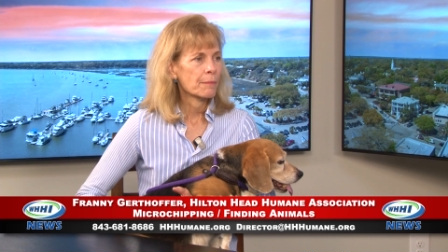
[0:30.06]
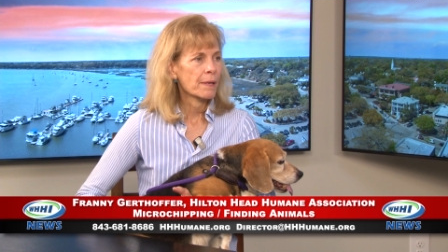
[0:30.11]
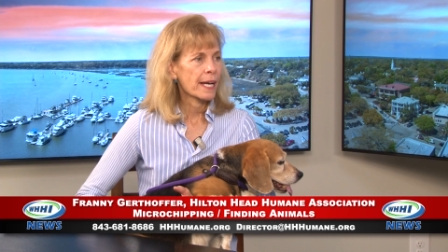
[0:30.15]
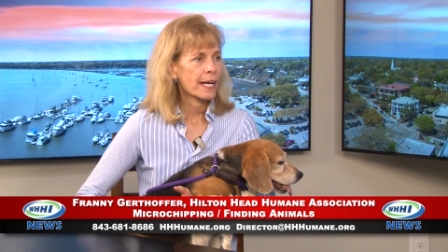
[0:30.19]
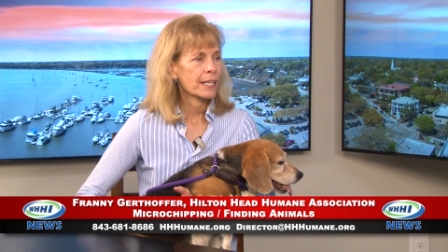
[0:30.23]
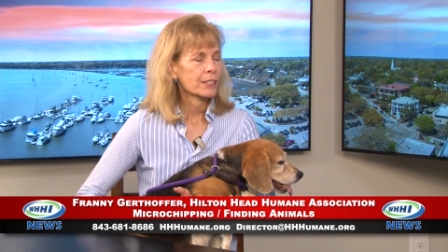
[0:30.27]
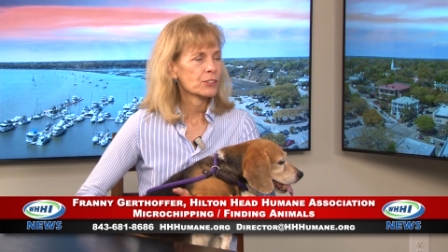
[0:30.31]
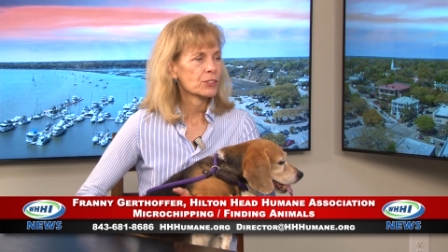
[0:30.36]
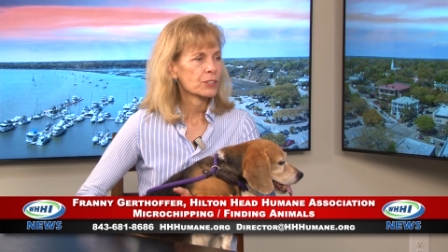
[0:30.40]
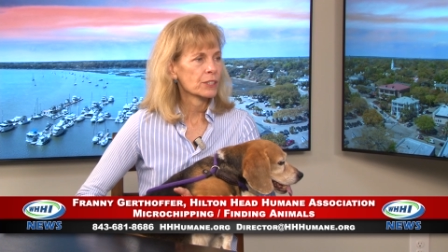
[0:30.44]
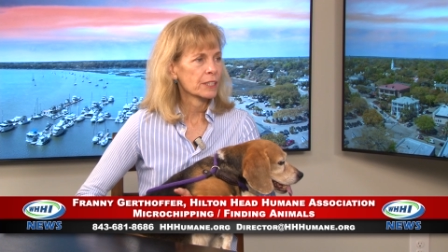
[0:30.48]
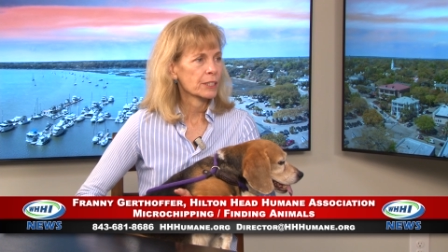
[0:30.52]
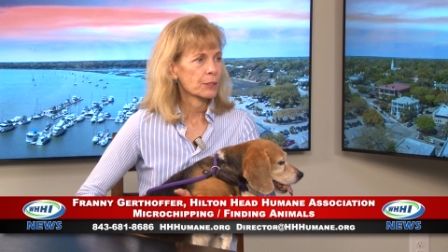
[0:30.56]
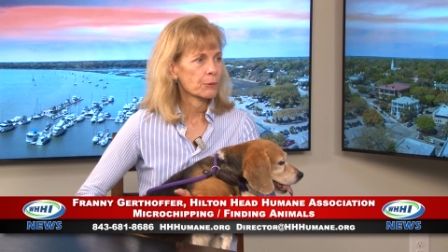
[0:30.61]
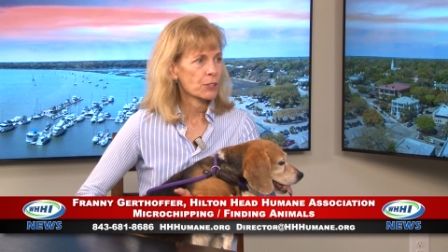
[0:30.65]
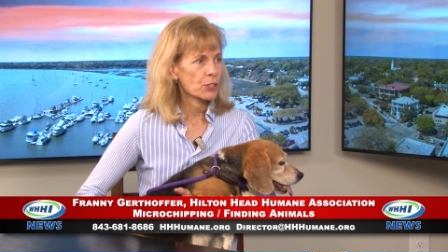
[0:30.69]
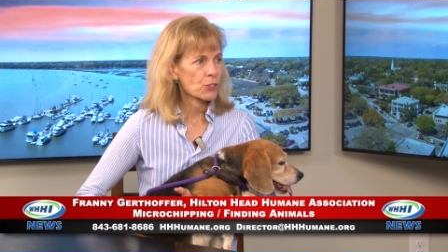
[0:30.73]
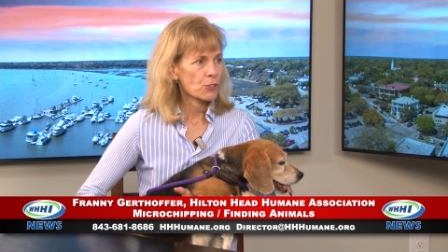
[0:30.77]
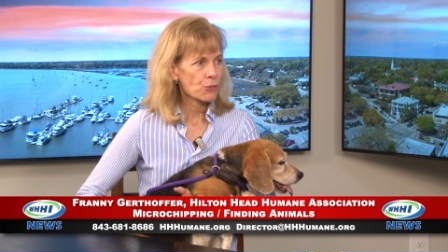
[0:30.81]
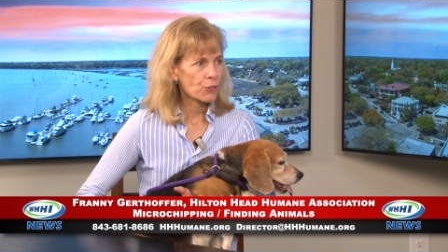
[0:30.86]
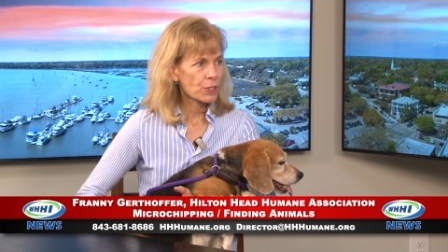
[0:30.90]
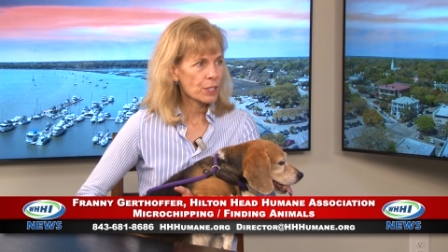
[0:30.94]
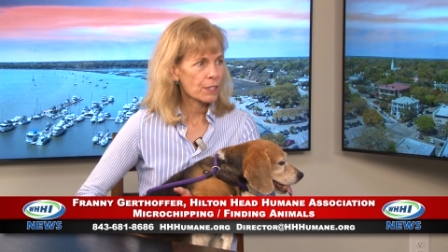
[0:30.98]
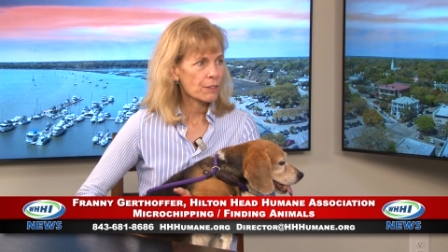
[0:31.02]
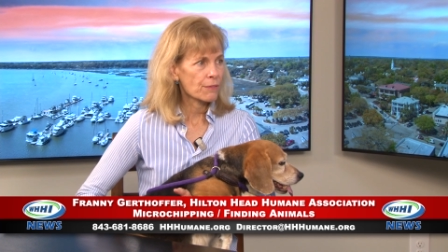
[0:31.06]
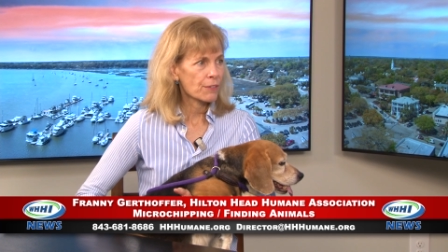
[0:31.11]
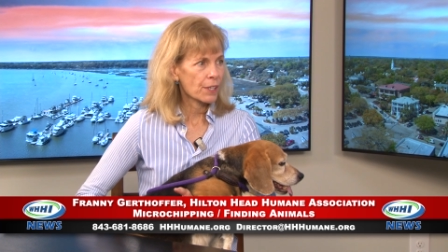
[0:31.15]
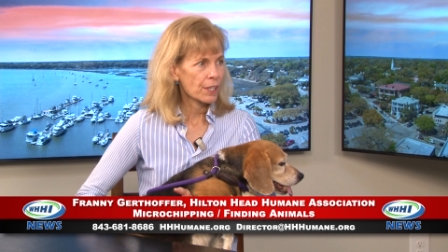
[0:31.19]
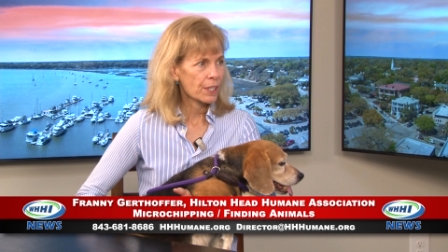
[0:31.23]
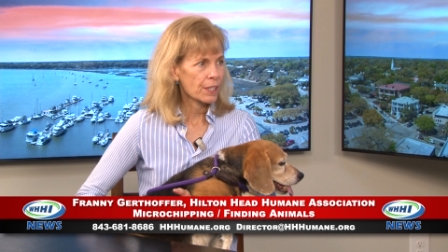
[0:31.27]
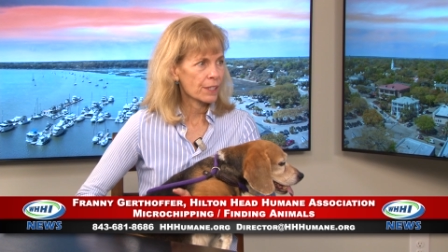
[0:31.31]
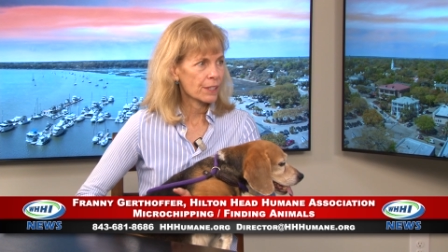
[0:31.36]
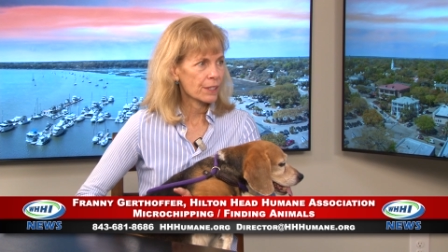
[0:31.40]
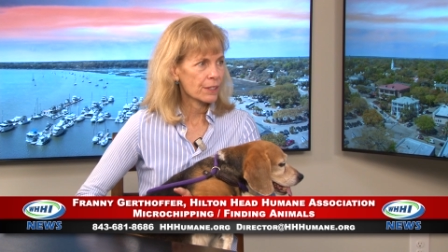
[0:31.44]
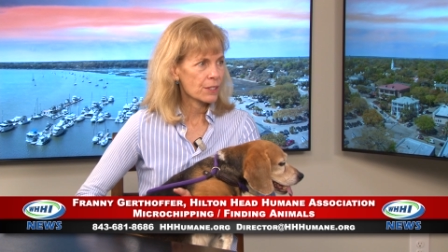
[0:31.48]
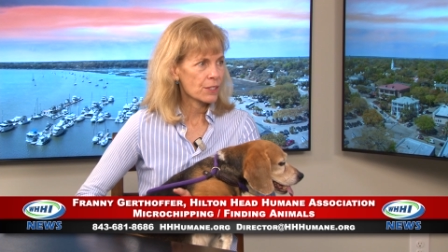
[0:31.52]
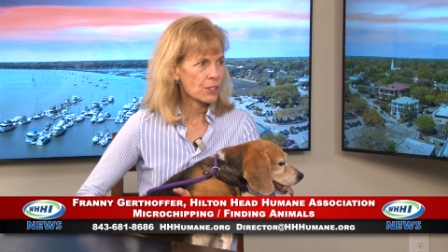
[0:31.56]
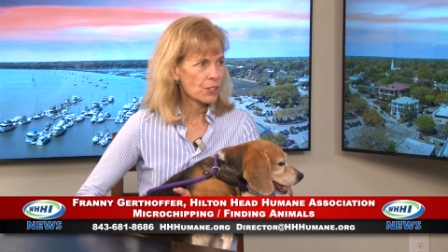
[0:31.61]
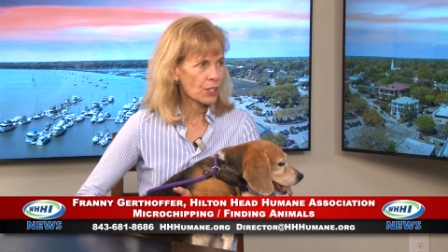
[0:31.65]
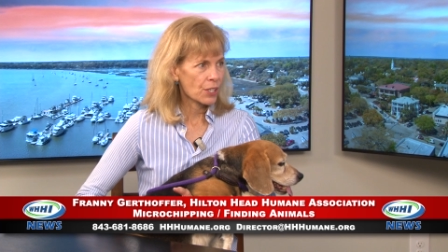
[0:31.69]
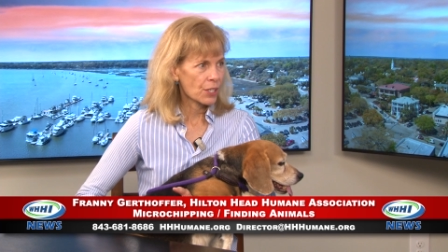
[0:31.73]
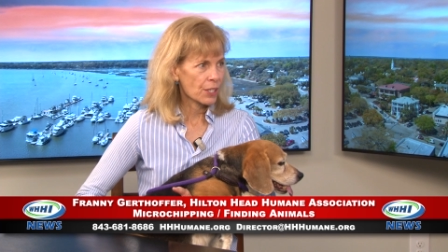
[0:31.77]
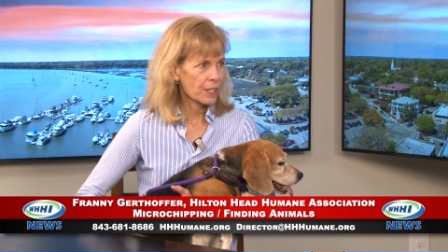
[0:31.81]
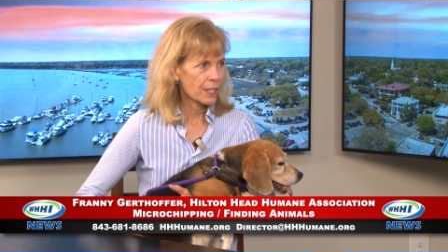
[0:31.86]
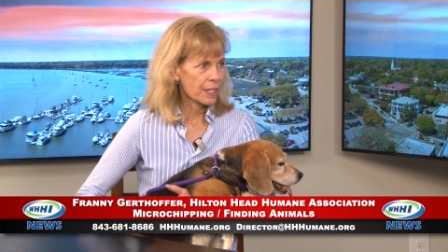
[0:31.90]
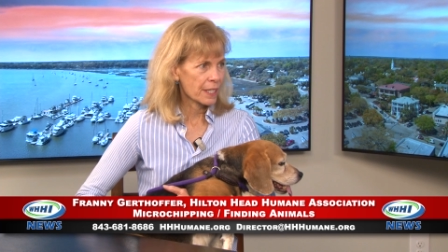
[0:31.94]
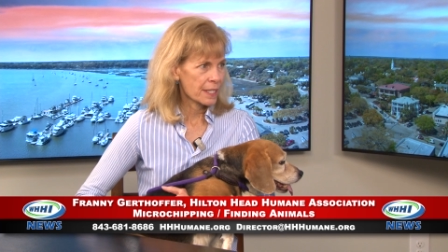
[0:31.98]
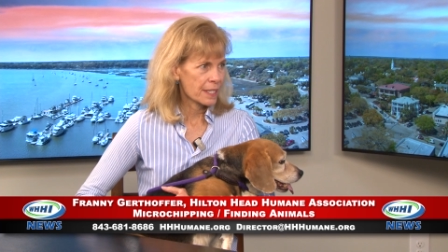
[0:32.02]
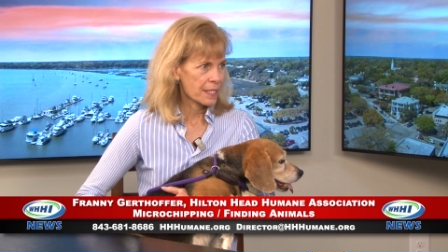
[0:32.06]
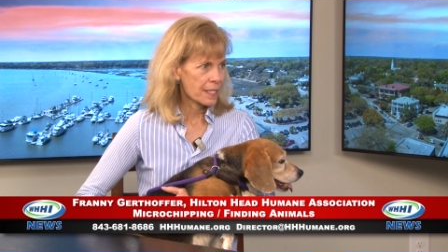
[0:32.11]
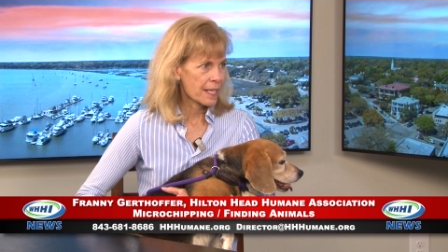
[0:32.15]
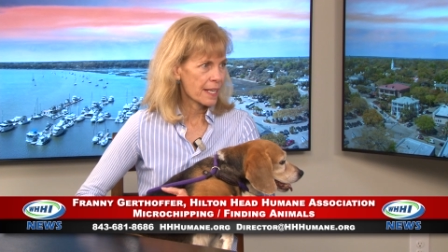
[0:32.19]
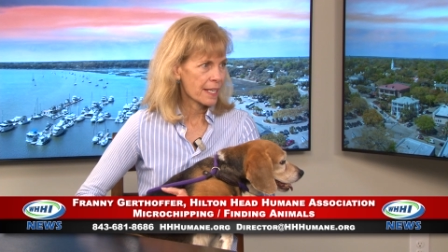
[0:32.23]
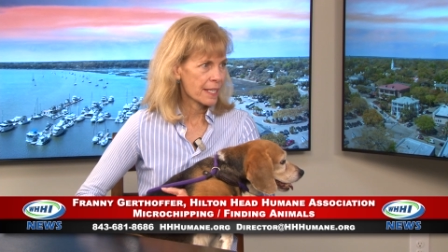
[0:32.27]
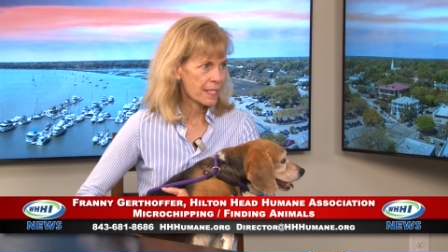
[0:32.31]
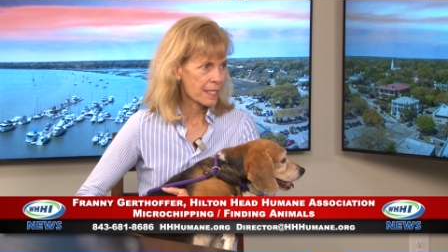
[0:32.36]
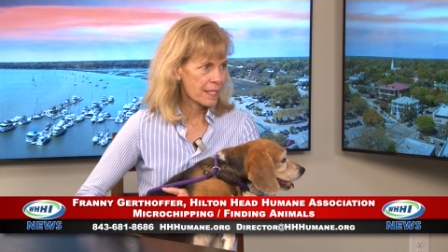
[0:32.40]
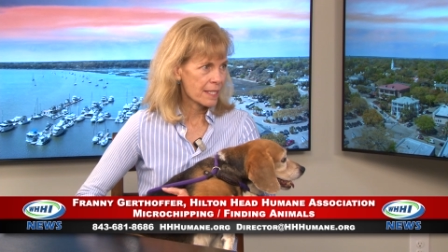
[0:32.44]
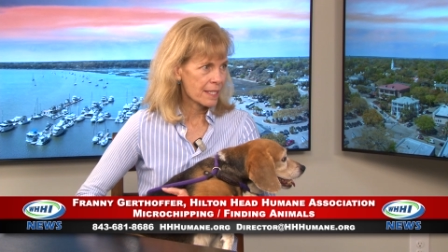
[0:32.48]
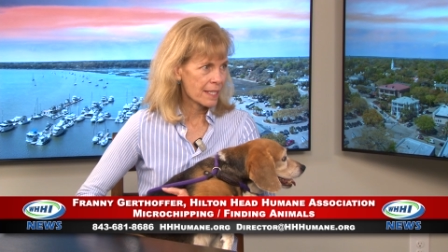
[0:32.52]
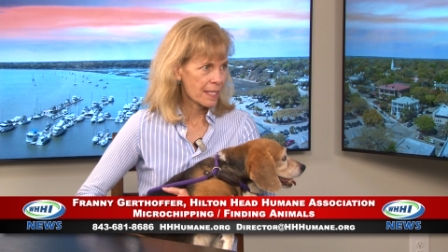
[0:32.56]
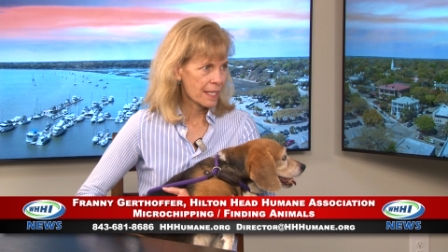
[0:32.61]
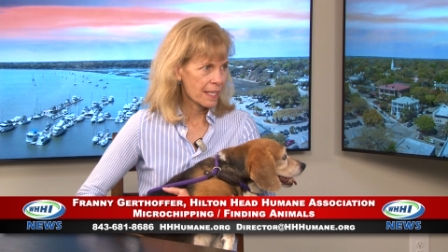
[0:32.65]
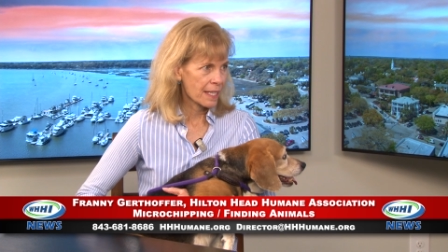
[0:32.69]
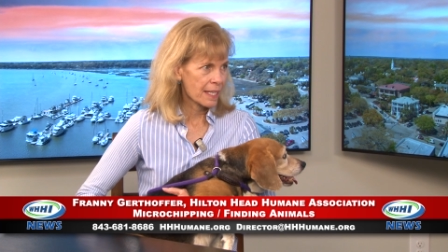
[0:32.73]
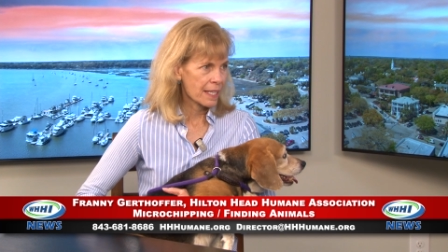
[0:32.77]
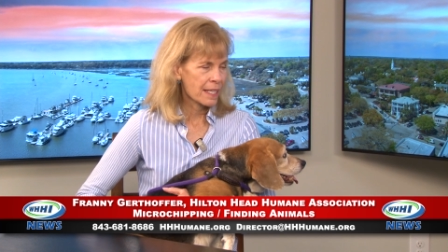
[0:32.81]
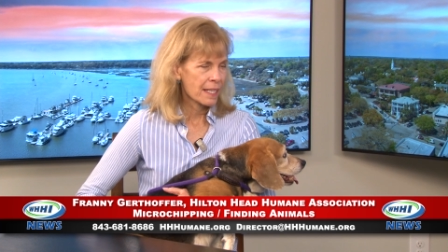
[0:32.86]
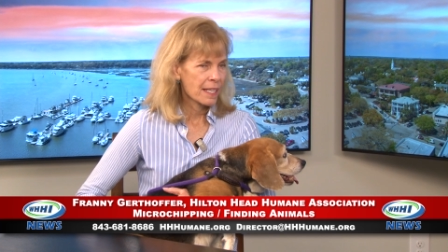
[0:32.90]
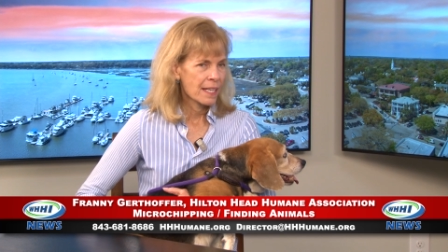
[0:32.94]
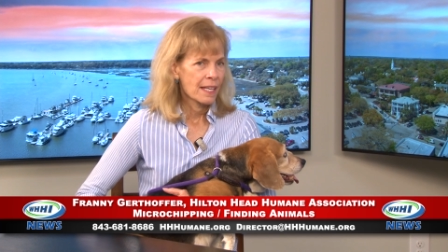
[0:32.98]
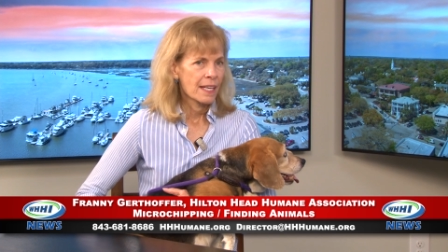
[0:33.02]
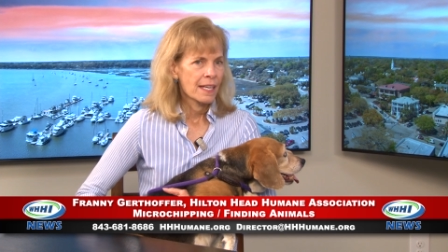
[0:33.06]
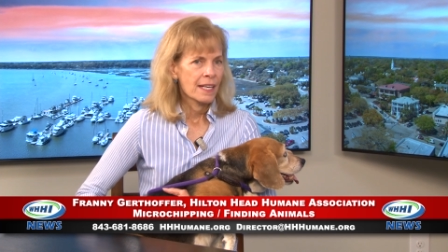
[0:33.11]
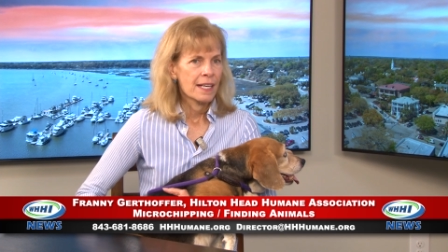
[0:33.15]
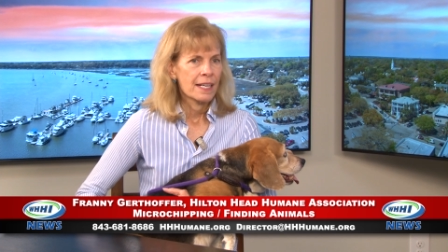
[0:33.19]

actually retrieve our dog in Tennessee.